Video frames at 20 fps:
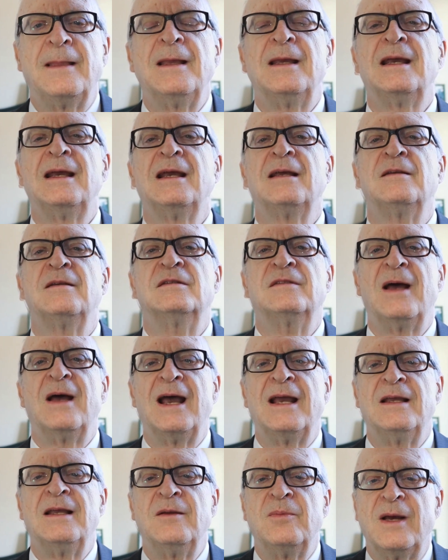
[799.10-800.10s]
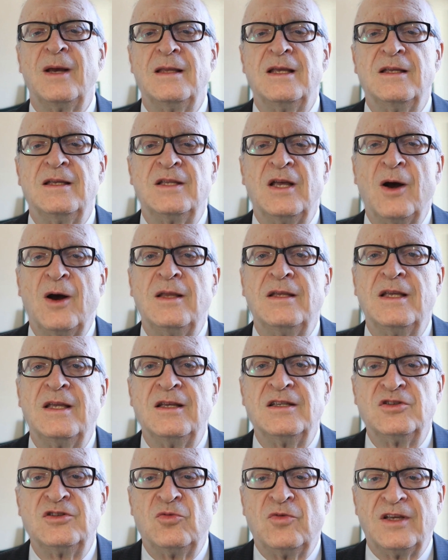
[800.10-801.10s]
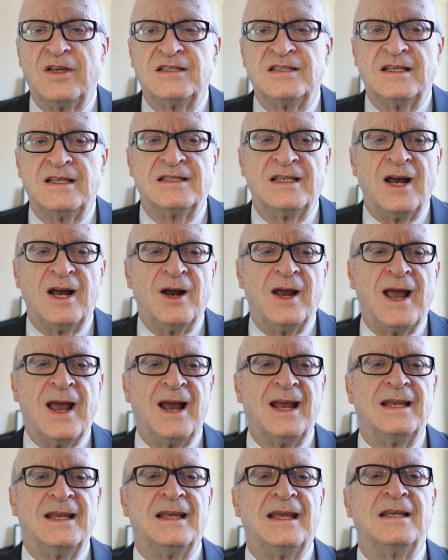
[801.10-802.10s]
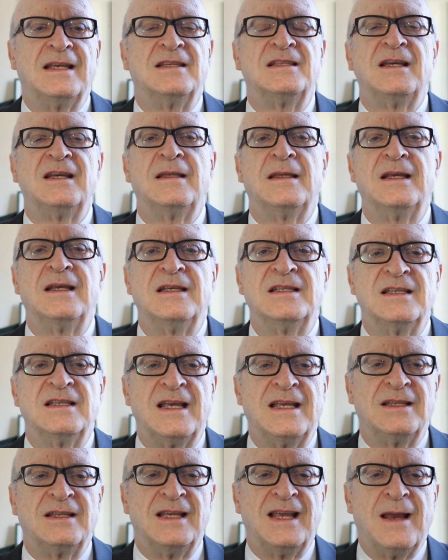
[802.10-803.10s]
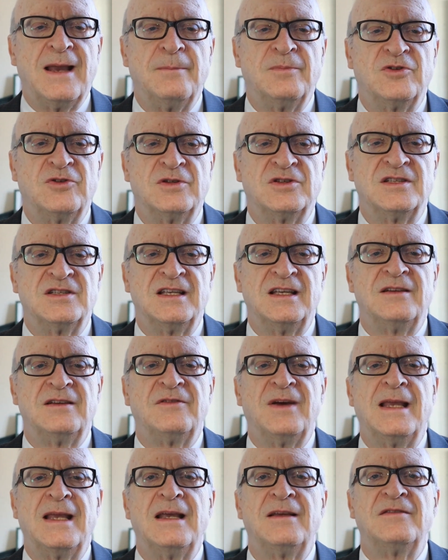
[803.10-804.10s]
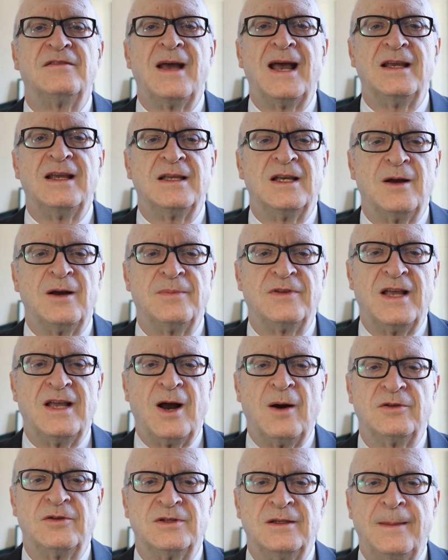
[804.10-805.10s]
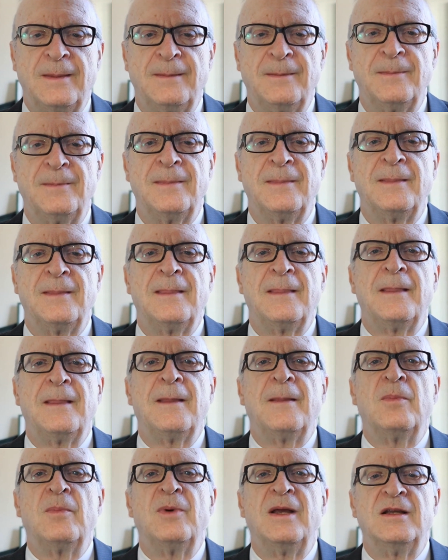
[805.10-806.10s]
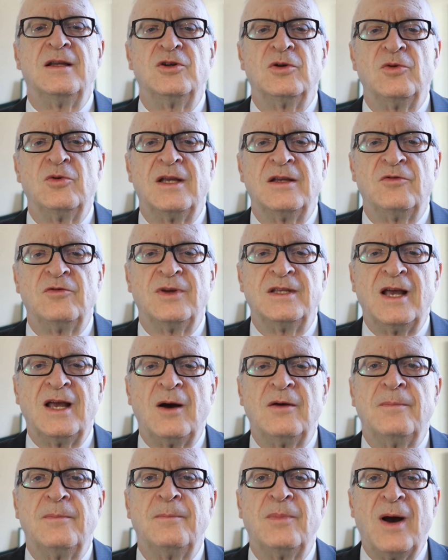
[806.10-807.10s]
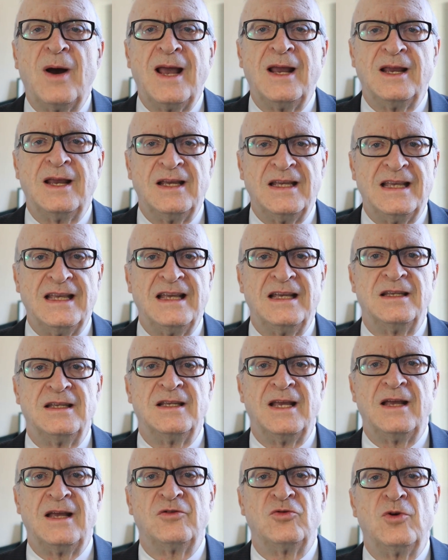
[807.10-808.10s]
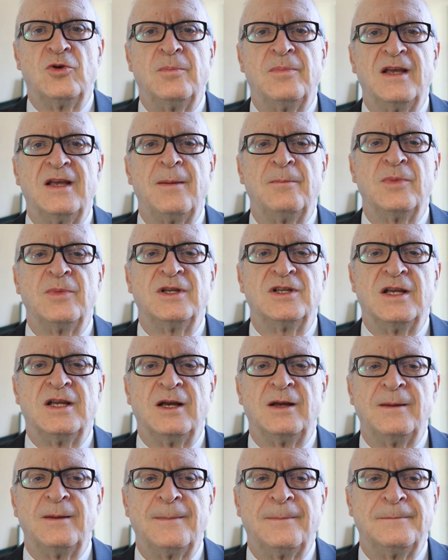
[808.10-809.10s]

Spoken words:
In fact, when the doctor squeezes our eyelids in the slit lamp to see if any fat comes out, we do it without prior heat at room temperature.